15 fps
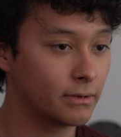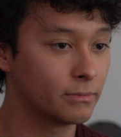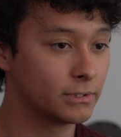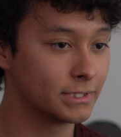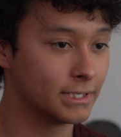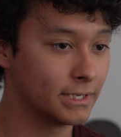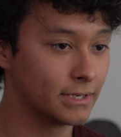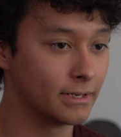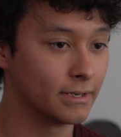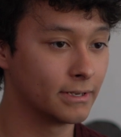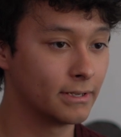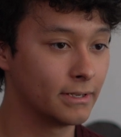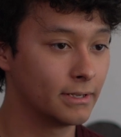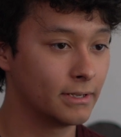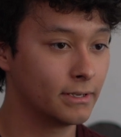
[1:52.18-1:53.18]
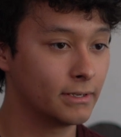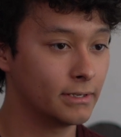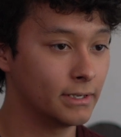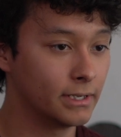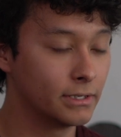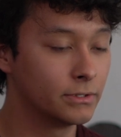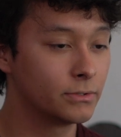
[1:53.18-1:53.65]
was in
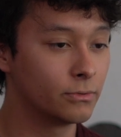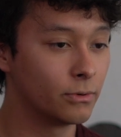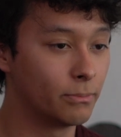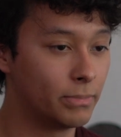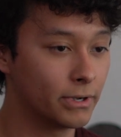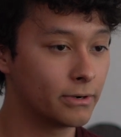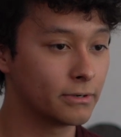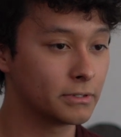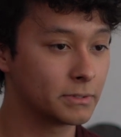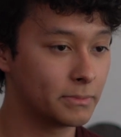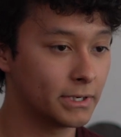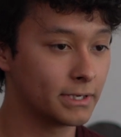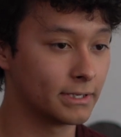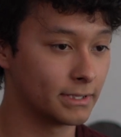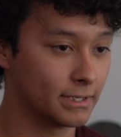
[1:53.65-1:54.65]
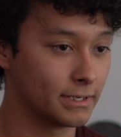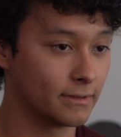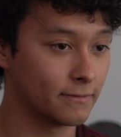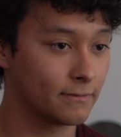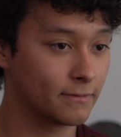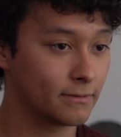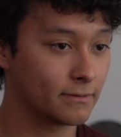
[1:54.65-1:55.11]
into a better spot in life.
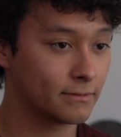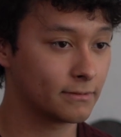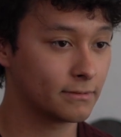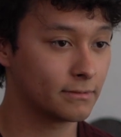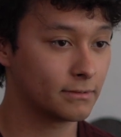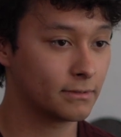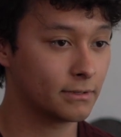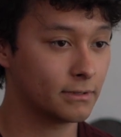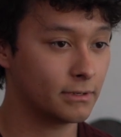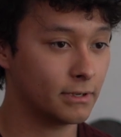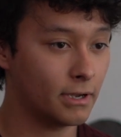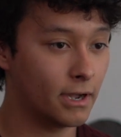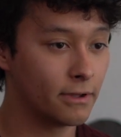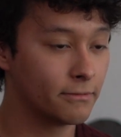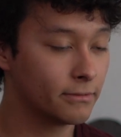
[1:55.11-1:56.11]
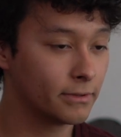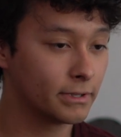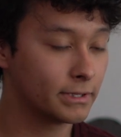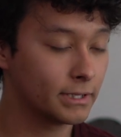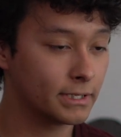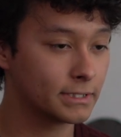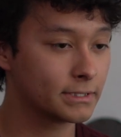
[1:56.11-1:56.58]
I feel like
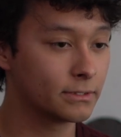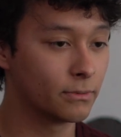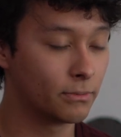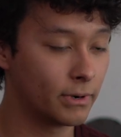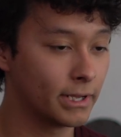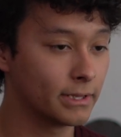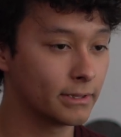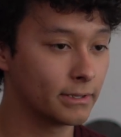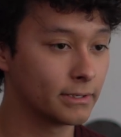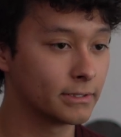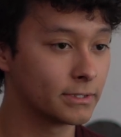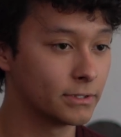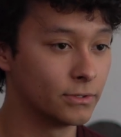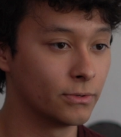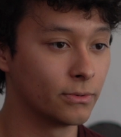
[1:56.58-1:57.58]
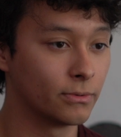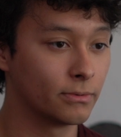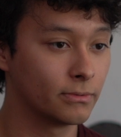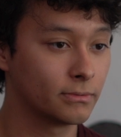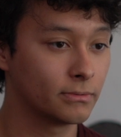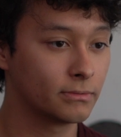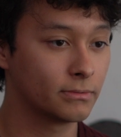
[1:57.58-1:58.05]
that's the right thing to
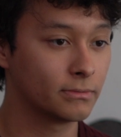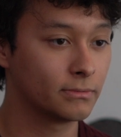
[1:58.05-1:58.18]
do.